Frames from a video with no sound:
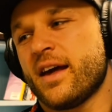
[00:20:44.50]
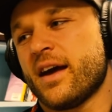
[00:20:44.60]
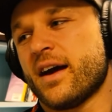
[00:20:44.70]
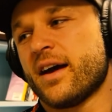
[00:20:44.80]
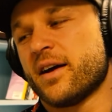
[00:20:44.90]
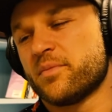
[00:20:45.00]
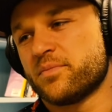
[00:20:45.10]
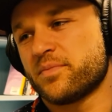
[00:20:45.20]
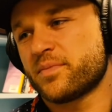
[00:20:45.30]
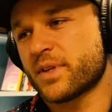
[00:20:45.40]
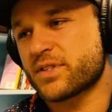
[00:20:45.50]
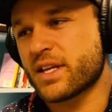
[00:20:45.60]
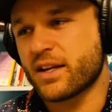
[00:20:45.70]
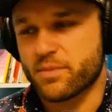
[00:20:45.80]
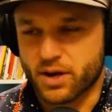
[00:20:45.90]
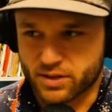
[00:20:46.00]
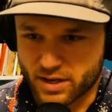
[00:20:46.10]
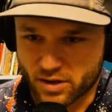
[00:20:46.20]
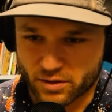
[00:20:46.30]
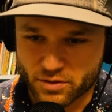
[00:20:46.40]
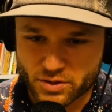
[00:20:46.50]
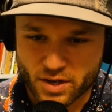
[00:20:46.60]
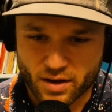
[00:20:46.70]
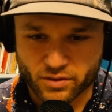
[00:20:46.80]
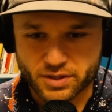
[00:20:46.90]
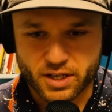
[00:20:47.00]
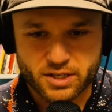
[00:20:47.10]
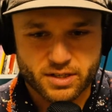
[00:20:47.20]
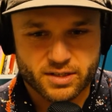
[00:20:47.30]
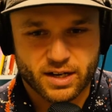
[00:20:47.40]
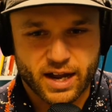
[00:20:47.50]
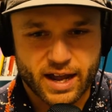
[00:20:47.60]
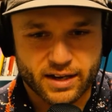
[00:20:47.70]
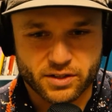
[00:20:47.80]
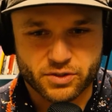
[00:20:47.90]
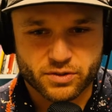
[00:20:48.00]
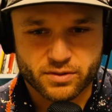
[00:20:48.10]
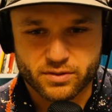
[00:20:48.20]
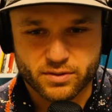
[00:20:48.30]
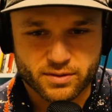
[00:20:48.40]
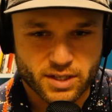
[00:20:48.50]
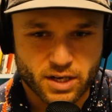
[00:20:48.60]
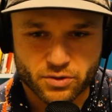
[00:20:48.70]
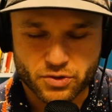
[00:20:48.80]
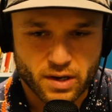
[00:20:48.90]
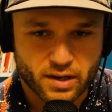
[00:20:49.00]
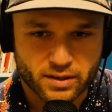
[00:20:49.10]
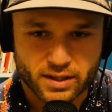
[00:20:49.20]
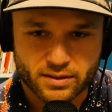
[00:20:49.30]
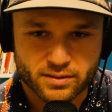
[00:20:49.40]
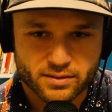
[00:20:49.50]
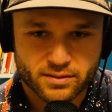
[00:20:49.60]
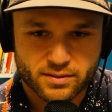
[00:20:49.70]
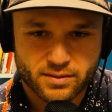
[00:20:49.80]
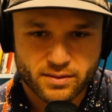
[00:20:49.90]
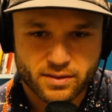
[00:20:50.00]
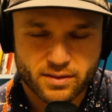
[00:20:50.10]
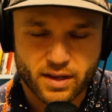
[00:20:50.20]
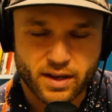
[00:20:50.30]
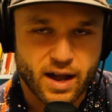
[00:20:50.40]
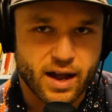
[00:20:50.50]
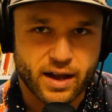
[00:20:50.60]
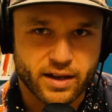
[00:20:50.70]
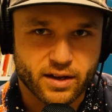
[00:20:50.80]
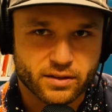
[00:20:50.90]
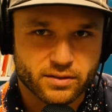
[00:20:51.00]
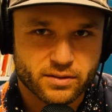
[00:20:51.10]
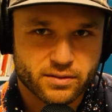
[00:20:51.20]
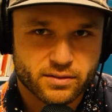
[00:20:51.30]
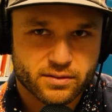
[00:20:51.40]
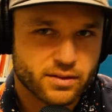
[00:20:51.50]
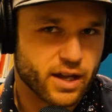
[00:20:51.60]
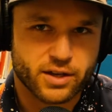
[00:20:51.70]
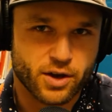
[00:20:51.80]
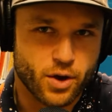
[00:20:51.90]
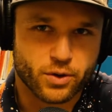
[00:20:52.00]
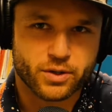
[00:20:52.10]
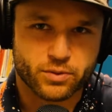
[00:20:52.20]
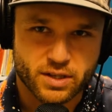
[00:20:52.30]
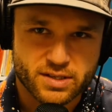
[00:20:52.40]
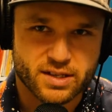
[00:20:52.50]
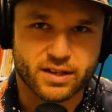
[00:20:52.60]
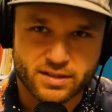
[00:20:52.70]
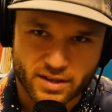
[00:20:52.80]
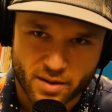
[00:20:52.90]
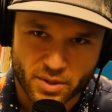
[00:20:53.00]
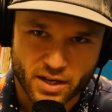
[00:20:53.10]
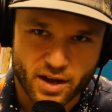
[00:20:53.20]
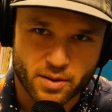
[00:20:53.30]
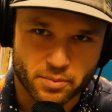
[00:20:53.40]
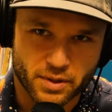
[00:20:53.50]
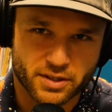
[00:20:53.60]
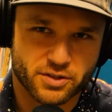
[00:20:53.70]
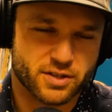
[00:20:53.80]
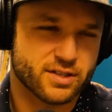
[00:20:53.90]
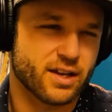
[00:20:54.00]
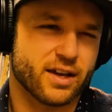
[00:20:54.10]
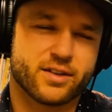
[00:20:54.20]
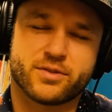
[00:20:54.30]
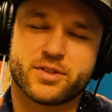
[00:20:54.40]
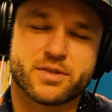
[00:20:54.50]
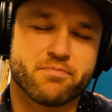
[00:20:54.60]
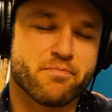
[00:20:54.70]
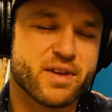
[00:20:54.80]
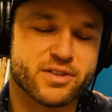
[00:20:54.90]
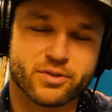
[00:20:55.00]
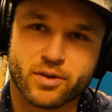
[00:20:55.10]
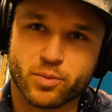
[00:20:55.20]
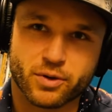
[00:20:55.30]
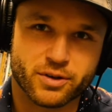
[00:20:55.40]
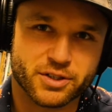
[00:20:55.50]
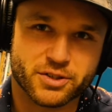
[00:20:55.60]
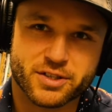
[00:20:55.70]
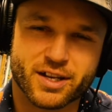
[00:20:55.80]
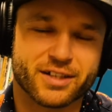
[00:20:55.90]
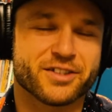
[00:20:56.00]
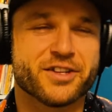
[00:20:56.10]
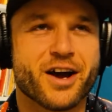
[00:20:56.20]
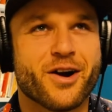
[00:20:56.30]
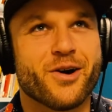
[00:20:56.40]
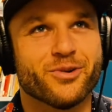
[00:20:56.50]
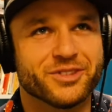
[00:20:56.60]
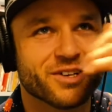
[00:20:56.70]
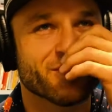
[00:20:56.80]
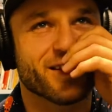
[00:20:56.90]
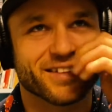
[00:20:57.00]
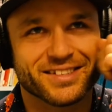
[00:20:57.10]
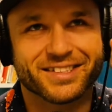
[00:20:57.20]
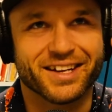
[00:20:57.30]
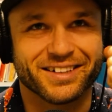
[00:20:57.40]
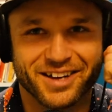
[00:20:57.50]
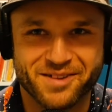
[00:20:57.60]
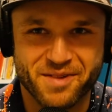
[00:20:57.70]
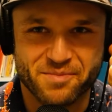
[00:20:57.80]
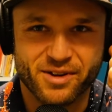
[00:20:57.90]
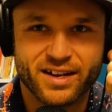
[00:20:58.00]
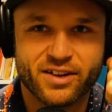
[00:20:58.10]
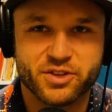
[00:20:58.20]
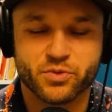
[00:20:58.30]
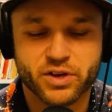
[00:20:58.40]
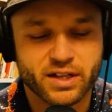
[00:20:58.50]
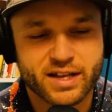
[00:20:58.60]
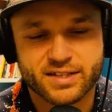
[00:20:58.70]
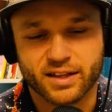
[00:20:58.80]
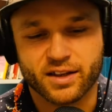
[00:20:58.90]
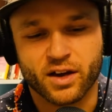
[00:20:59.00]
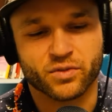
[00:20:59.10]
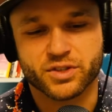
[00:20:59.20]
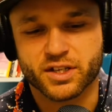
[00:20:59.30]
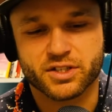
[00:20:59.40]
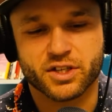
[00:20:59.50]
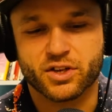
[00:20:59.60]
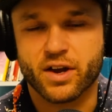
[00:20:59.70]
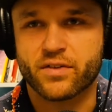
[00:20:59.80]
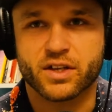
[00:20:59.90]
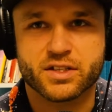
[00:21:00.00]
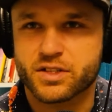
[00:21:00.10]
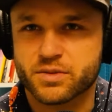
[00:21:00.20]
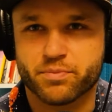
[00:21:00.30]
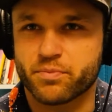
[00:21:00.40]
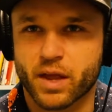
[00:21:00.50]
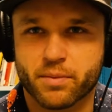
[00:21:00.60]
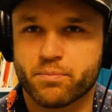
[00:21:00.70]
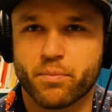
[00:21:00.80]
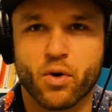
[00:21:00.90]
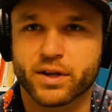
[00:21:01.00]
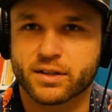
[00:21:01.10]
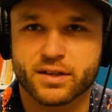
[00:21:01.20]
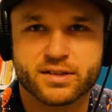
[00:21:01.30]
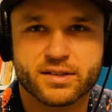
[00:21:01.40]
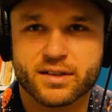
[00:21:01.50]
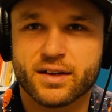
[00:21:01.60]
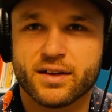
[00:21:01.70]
I was thinking about like all of those conversations that I had, you know, drunk and like high on like Coke when the sun's coming up and you're just like just miserable and you're just like, no, don't let the sun come up right now. And you realize that the conversation you're having is just like pointless.